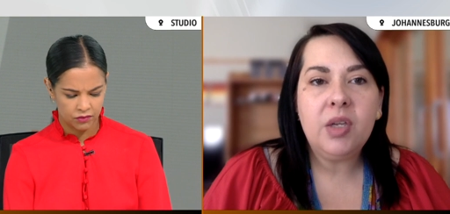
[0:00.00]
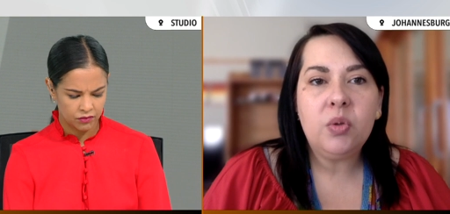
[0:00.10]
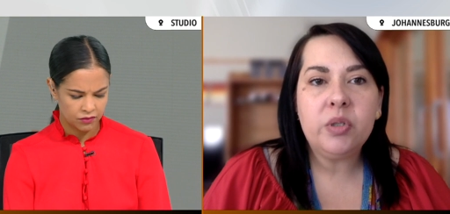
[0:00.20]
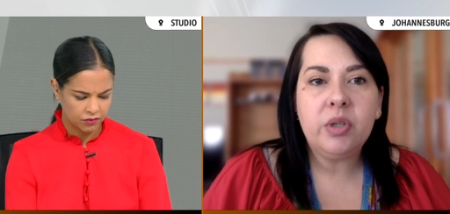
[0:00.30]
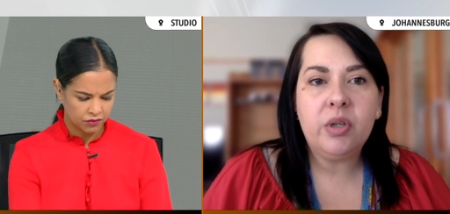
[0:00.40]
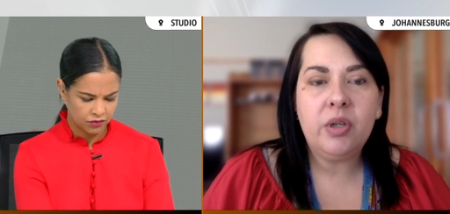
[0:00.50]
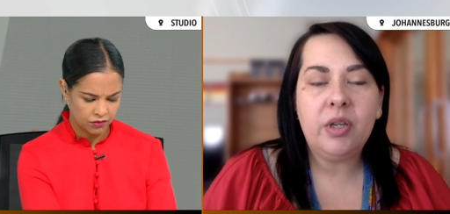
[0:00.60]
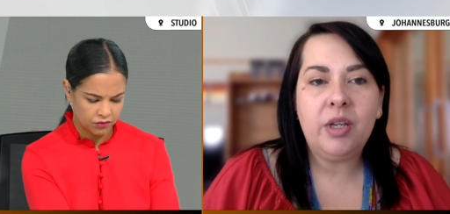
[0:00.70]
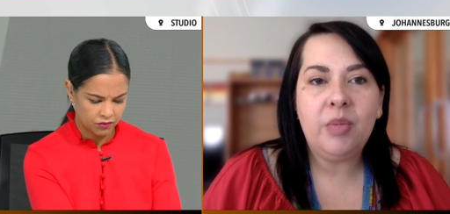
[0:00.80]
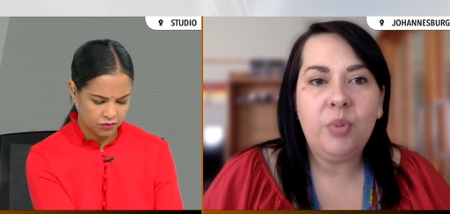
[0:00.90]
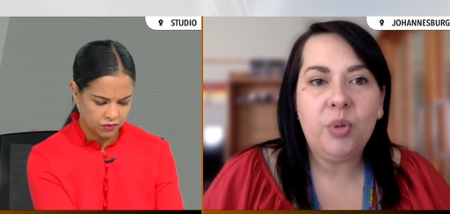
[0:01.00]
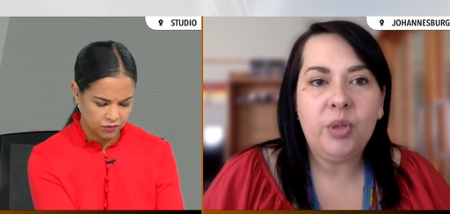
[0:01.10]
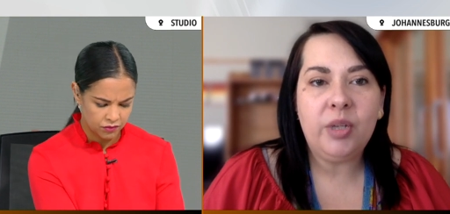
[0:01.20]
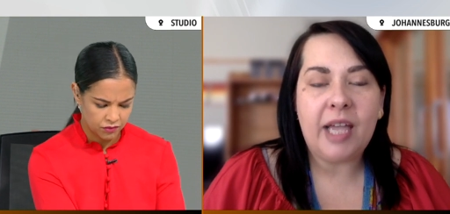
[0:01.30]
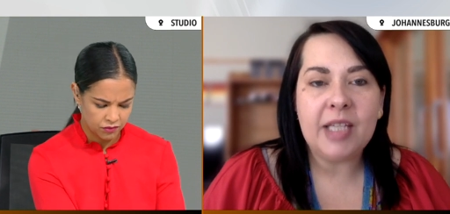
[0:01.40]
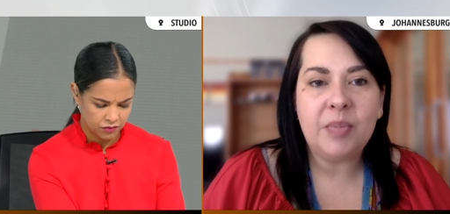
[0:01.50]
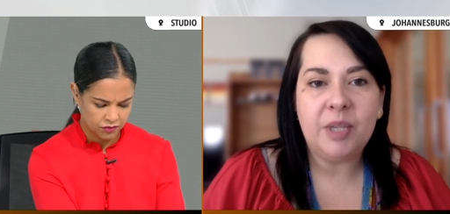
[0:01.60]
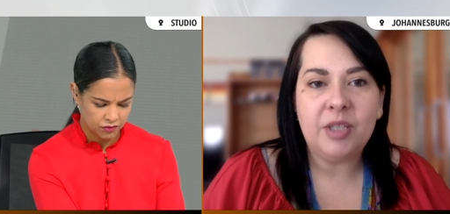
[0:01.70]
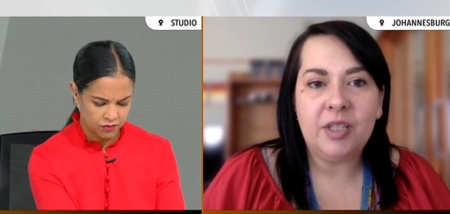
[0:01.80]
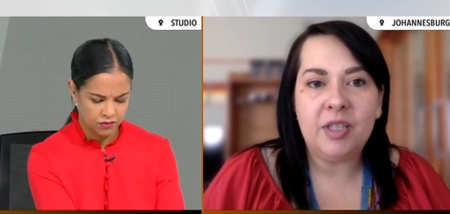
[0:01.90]
Speaker 1: also an important
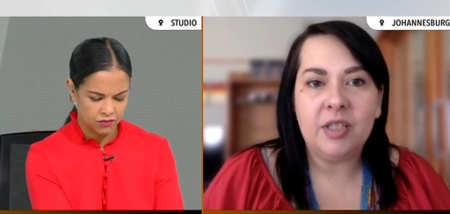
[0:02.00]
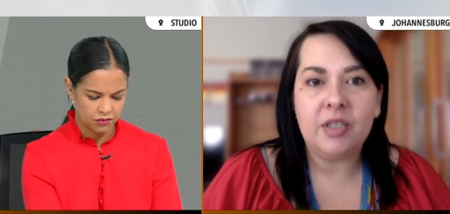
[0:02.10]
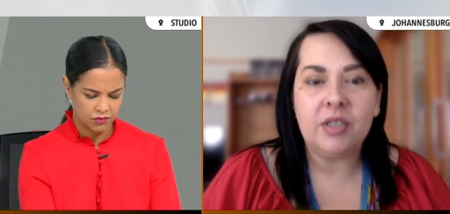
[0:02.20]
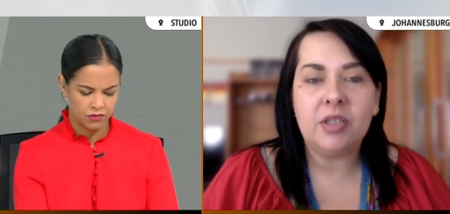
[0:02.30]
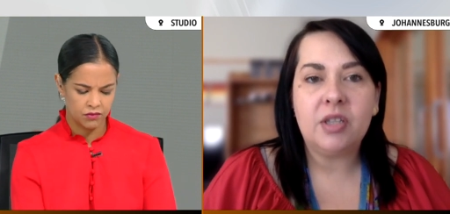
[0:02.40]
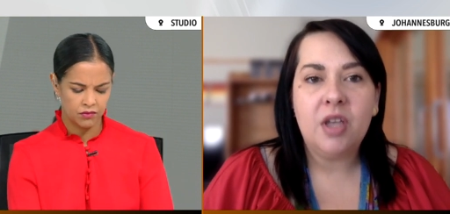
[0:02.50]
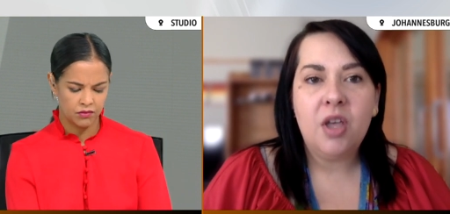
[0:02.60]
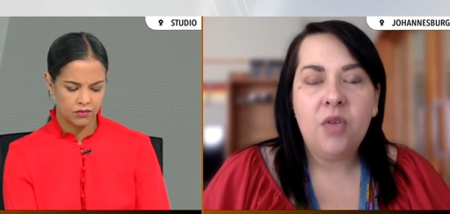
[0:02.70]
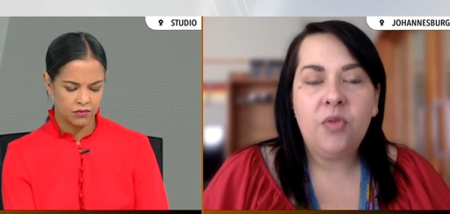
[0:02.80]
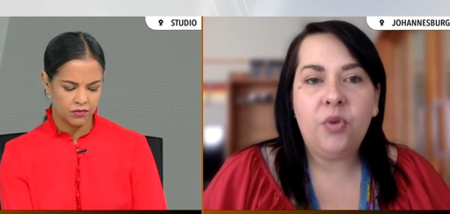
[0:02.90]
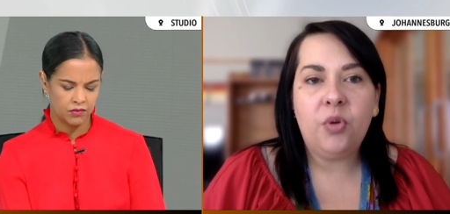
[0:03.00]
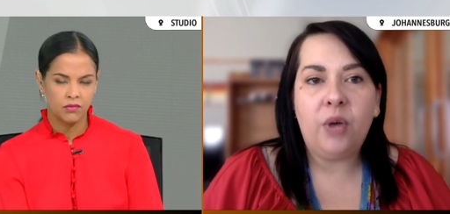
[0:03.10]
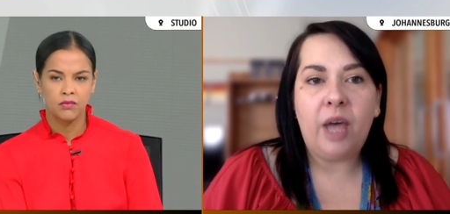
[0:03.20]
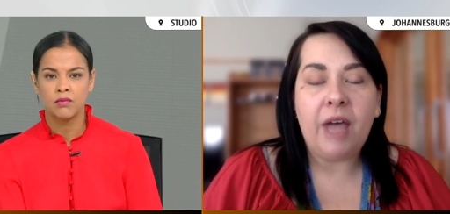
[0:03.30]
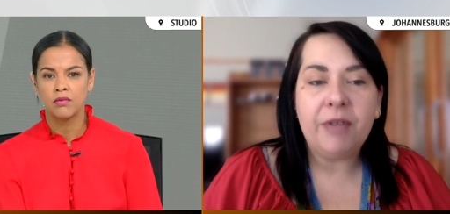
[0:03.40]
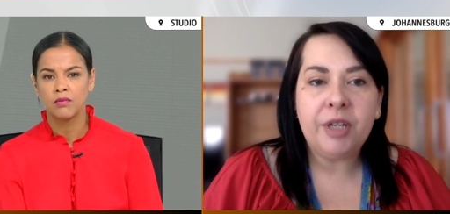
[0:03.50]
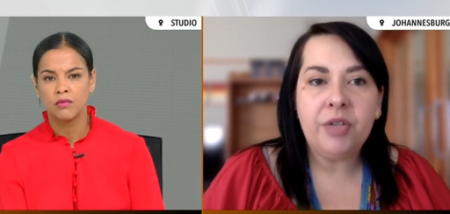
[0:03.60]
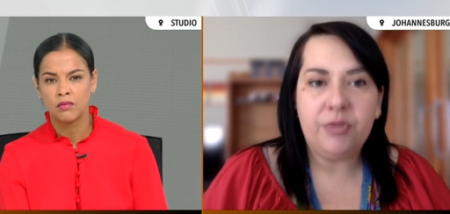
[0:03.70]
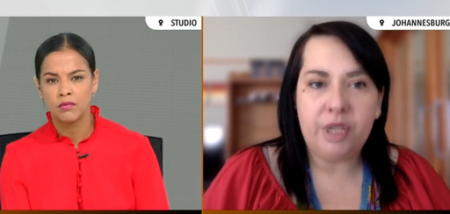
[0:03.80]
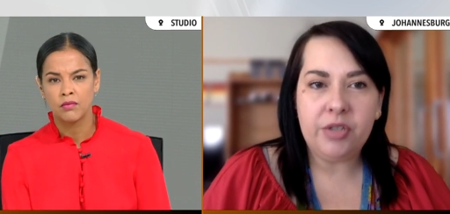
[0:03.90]
aspect is for
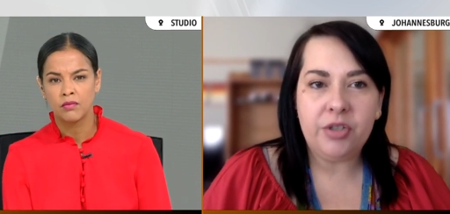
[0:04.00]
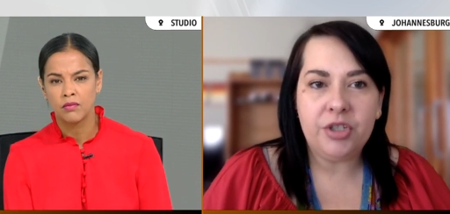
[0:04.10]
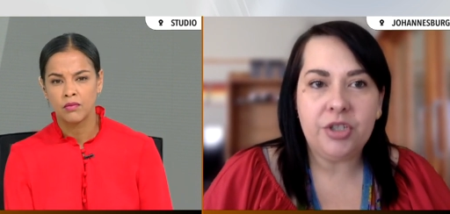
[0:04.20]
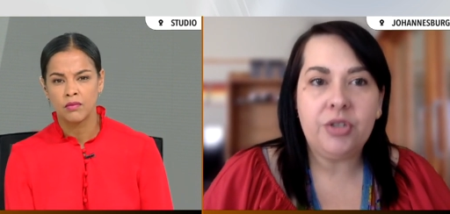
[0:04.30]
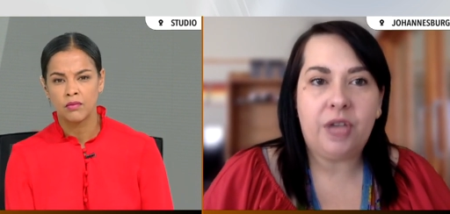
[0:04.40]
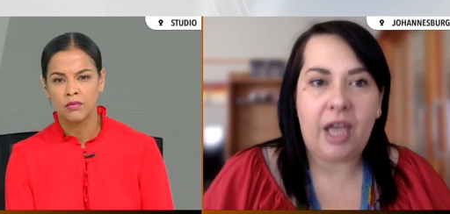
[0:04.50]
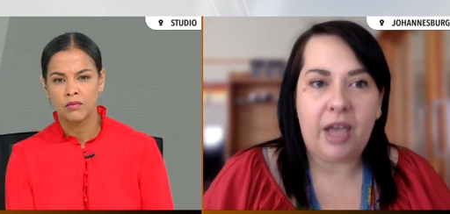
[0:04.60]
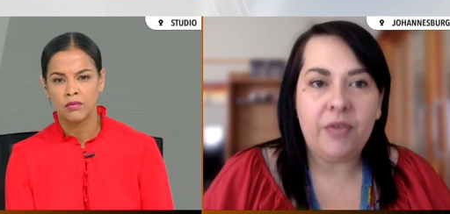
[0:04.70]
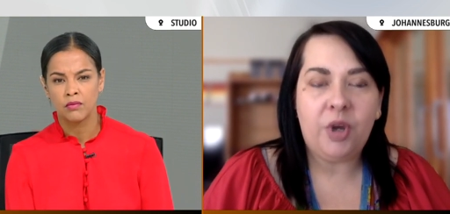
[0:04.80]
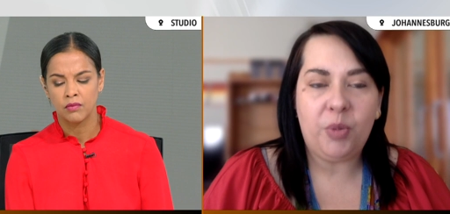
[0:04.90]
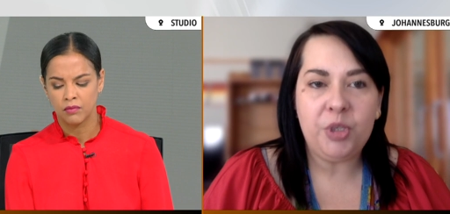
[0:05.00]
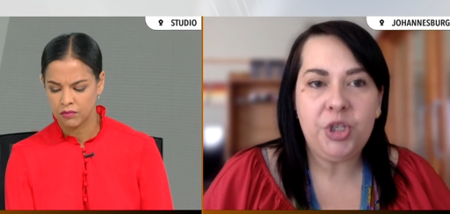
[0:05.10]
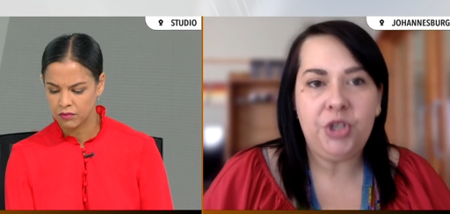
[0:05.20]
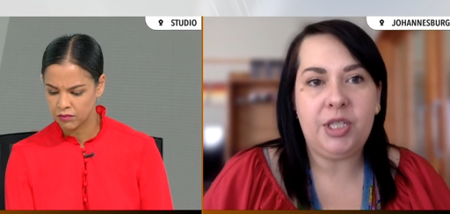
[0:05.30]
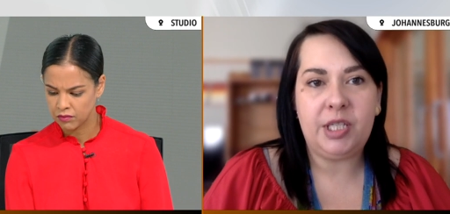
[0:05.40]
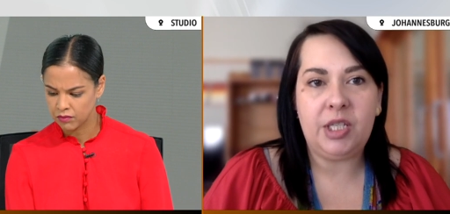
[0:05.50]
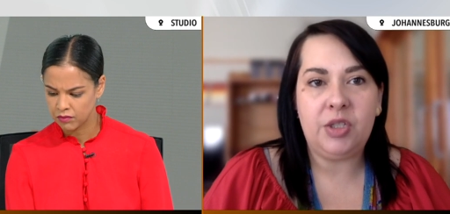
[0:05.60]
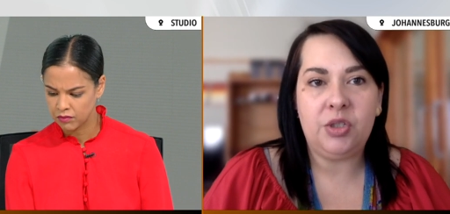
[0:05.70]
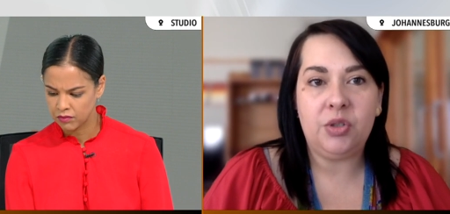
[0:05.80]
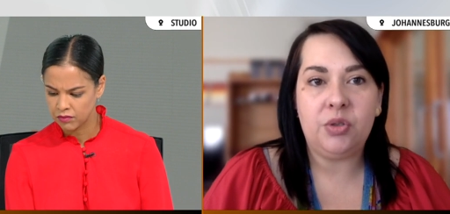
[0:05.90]
African researchers to have the opportunity
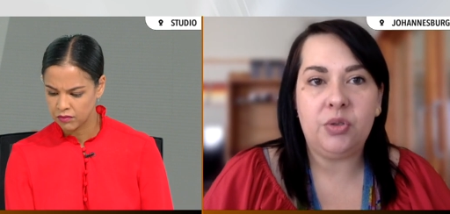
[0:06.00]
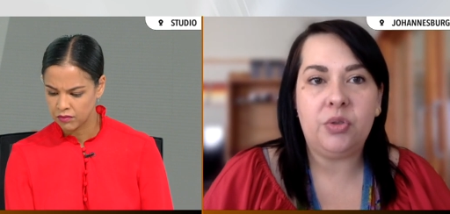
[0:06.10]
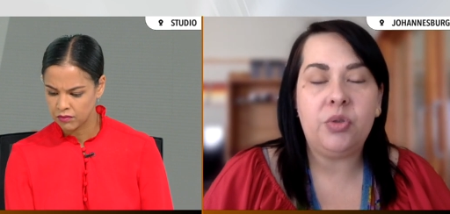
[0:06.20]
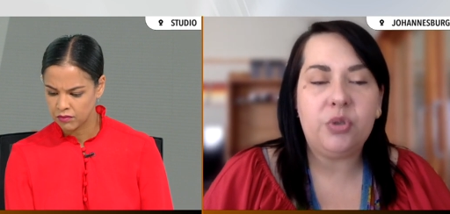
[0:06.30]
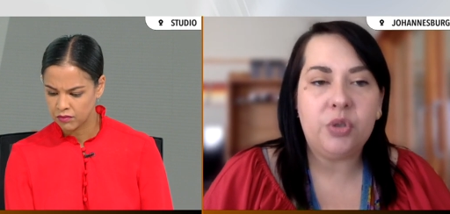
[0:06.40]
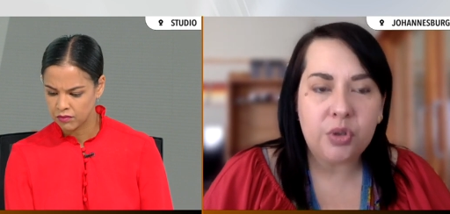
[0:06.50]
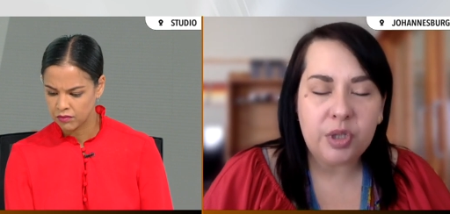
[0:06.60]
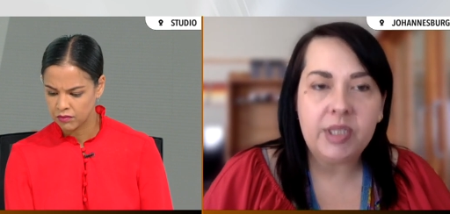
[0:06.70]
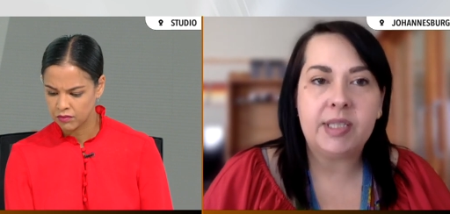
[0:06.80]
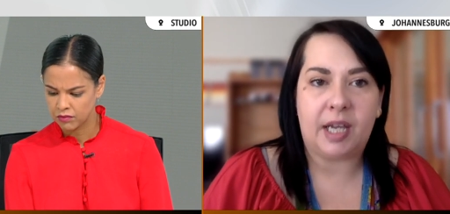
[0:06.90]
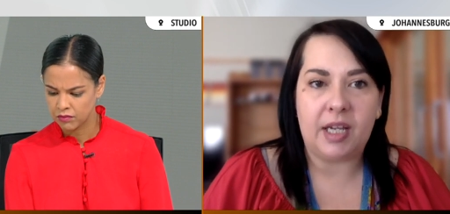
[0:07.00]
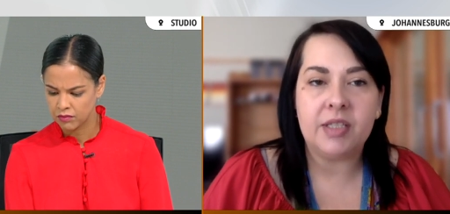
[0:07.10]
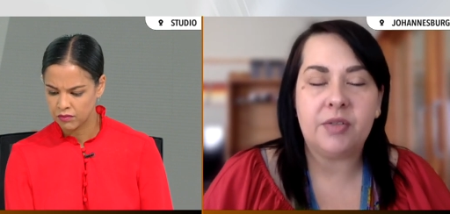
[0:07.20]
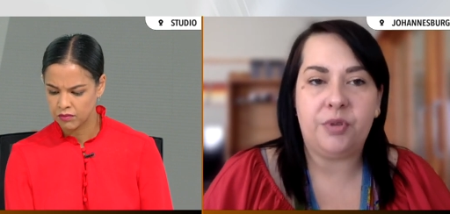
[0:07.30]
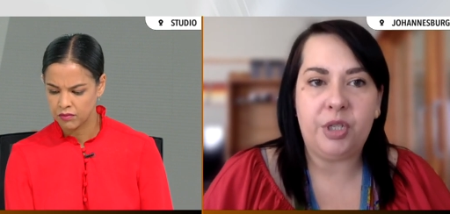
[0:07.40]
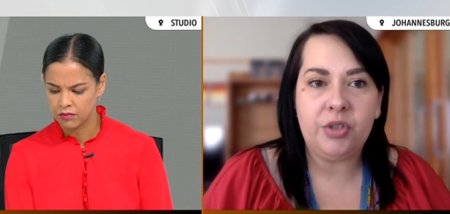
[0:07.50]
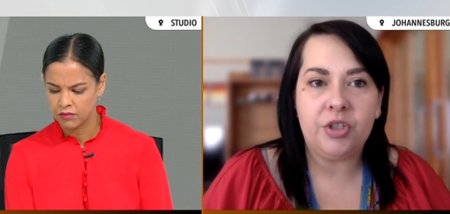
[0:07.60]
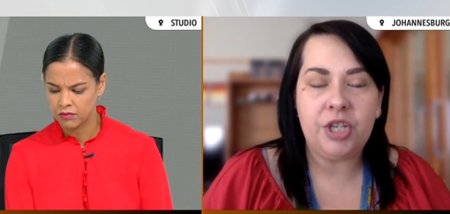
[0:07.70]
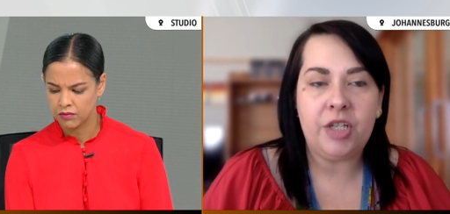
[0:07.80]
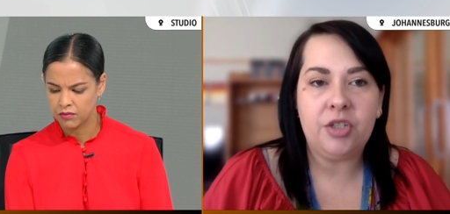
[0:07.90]
to do these kinds of
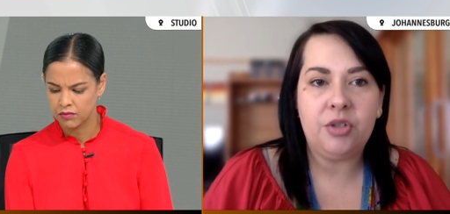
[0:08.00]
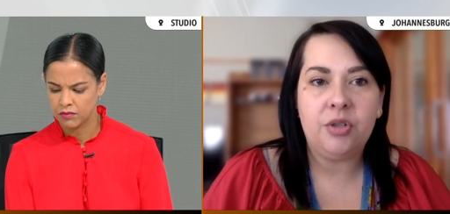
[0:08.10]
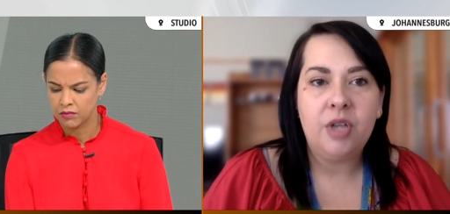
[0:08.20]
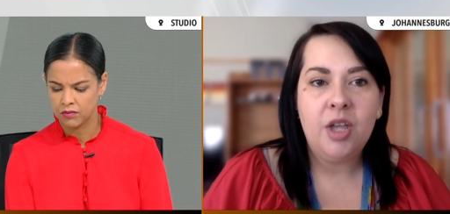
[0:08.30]
research and to